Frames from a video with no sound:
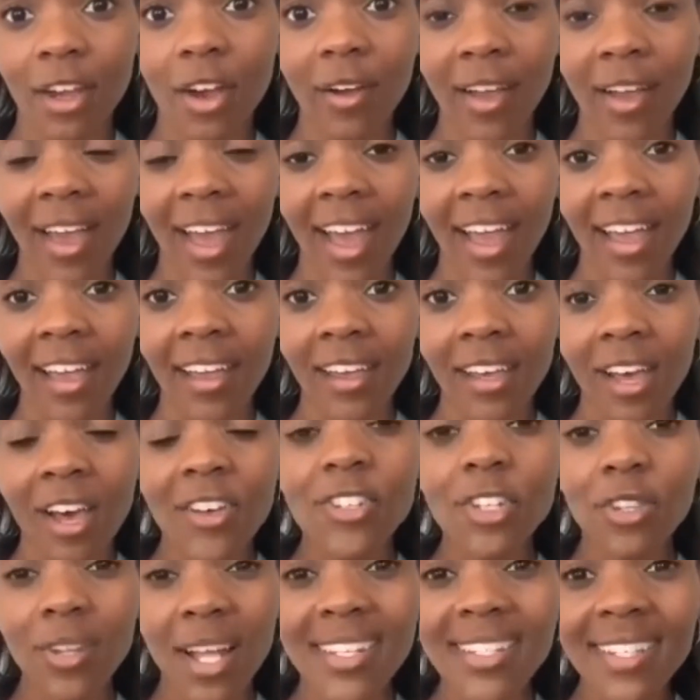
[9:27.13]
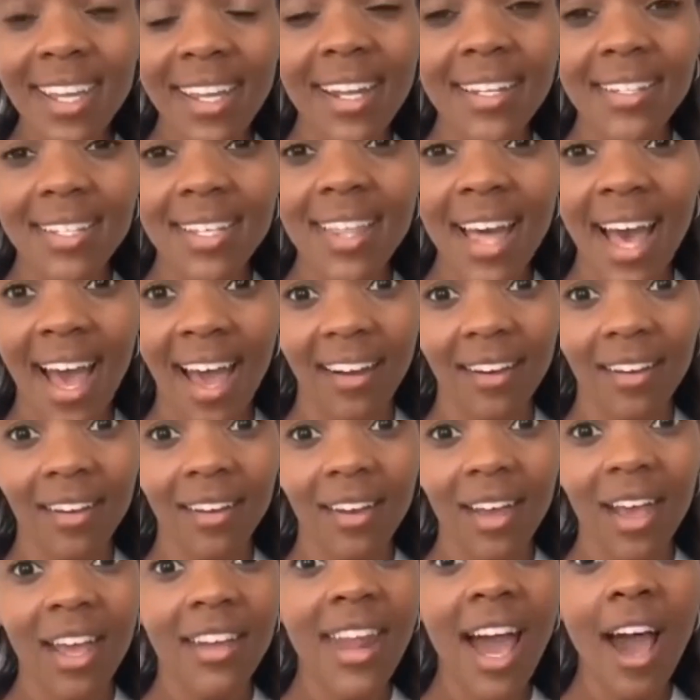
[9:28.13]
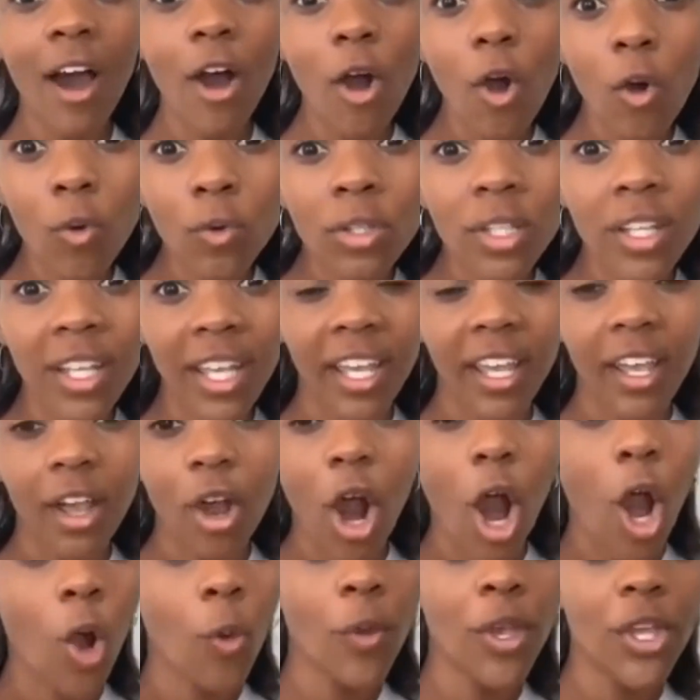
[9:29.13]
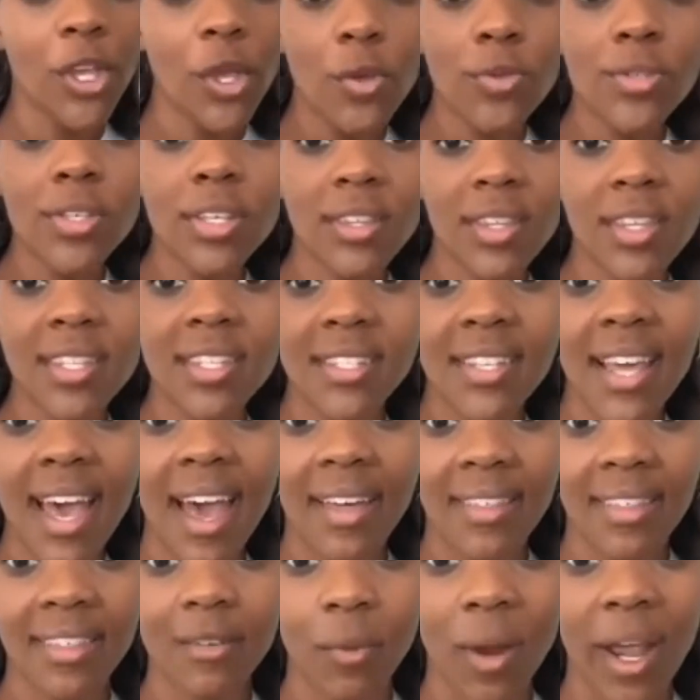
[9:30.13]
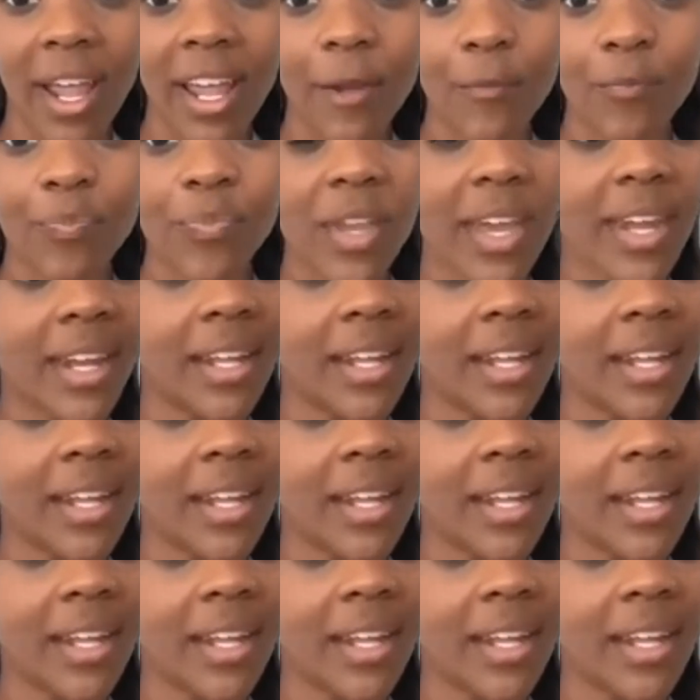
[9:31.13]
Okay, so let's get into that. Not only are we using this death, right,